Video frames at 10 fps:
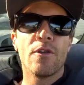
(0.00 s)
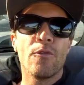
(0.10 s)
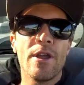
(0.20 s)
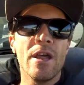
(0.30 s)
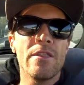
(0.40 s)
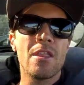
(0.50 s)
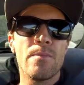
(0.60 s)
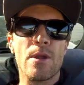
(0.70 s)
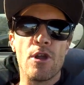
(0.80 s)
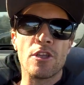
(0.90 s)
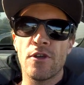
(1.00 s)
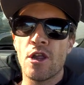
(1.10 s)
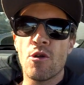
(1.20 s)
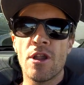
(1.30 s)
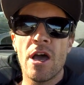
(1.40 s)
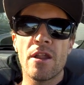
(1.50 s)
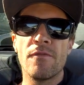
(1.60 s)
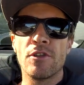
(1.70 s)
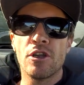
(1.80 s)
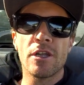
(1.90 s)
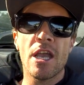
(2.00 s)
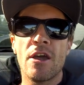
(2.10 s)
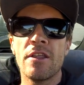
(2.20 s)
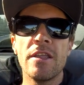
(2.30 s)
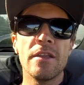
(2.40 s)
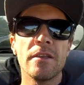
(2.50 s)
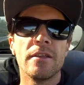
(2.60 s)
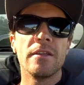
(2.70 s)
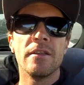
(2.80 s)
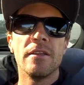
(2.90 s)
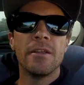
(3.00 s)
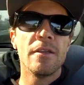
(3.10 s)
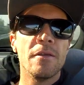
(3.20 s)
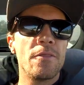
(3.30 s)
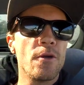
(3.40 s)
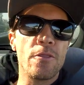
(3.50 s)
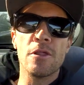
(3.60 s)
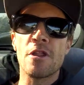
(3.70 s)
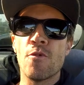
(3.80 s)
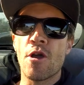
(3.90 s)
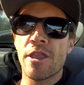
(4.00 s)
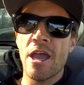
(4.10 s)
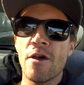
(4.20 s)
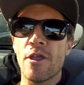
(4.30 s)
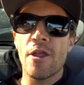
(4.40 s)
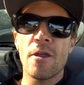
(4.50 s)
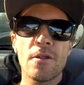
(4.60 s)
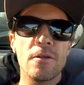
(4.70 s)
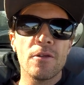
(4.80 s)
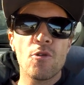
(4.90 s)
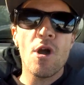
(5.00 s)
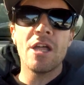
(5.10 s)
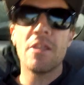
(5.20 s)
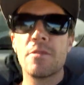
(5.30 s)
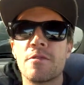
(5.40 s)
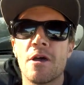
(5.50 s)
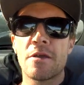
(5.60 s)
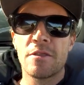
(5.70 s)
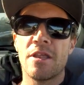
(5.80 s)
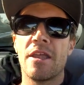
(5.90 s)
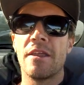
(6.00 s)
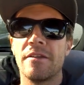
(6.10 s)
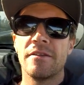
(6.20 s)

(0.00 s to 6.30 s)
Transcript: Right now there's a big brush fire going on in Ventura County, so it's a little smoky out. The air quality sucks today.